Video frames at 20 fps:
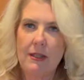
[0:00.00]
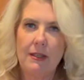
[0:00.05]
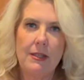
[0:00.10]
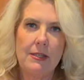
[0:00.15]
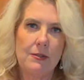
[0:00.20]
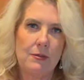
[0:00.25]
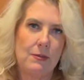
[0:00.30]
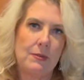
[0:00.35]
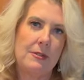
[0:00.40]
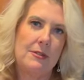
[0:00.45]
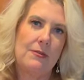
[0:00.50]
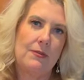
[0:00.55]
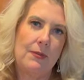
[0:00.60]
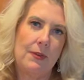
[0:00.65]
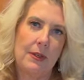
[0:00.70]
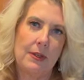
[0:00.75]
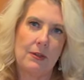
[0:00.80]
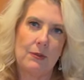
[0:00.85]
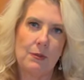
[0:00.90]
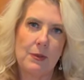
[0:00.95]
this one's
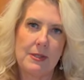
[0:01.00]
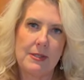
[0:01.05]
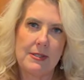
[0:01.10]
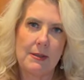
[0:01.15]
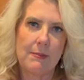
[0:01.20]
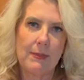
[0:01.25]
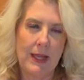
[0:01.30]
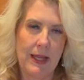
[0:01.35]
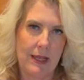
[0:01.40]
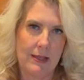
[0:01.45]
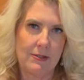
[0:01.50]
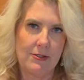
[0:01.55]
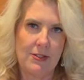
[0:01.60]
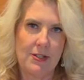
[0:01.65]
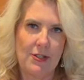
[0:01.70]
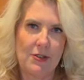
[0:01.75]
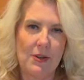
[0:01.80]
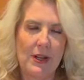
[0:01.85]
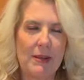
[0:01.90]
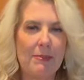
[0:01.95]
filled with something else
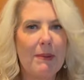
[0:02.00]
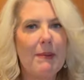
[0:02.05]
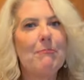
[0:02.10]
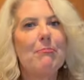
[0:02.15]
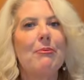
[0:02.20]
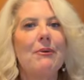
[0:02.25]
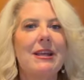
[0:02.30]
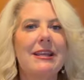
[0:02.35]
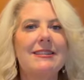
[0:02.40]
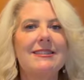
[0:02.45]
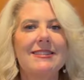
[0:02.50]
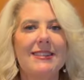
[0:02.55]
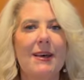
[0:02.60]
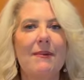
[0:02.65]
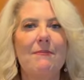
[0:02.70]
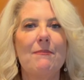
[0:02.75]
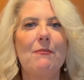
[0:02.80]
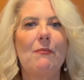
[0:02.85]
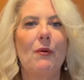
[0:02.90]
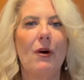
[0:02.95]
to drink, but bring
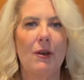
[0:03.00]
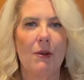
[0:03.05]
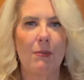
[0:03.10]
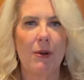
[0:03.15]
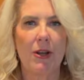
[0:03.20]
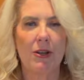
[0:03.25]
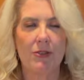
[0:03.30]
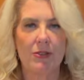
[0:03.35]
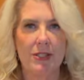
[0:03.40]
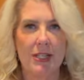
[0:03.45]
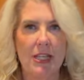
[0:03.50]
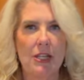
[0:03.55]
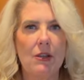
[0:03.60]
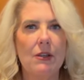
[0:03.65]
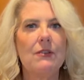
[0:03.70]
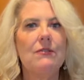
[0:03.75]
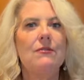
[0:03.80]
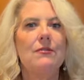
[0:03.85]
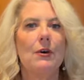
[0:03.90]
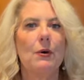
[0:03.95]
some water bottles that you
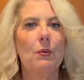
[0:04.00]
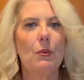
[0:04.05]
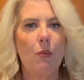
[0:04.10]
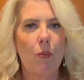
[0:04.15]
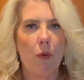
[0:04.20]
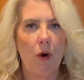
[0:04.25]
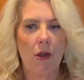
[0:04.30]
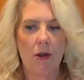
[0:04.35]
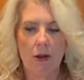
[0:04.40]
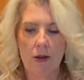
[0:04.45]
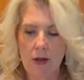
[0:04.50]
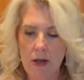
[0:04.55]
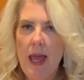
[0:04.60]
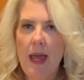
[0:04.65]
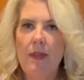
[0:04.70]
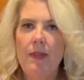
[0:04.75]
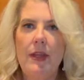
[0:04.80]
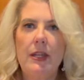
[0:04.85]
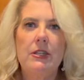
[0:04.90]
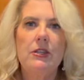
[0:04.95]
can fill with water.
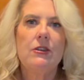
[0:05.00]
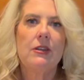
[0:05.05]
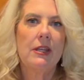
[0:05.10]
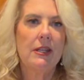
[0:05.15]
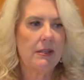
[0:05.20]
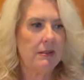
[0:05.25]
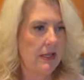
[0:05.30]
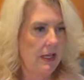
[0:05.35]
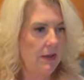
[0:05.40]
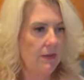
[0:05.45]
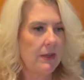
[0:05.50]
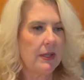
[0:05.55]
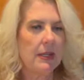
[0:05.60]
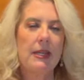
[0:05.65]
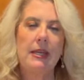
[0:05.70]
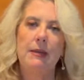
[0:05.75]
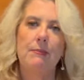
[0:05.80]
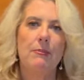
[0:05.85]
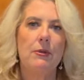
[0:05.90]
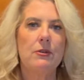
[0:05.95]
And then you can even
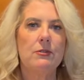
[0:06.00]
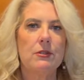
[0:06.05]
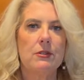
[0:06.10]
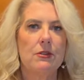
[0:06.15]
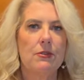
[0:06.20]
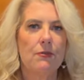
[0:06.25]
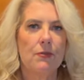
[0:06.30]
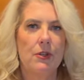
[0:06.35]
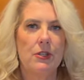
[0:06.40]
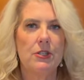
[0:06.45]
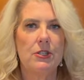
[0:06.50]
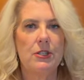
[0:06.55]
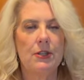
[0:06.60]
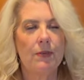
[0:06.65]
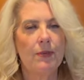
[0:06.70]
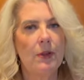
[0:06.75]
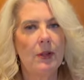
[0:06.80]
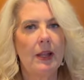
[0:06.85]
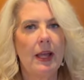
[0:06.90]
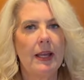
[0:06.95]
keep those in your fridge
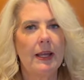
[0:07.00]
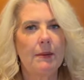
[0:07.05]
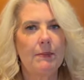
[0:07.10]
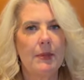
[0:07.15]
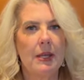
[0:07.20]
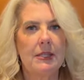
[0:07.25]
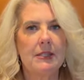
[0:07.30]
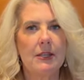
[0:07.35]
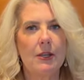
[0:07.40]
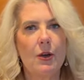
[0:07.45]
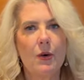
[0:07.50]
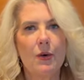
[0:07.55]
if you like them nice and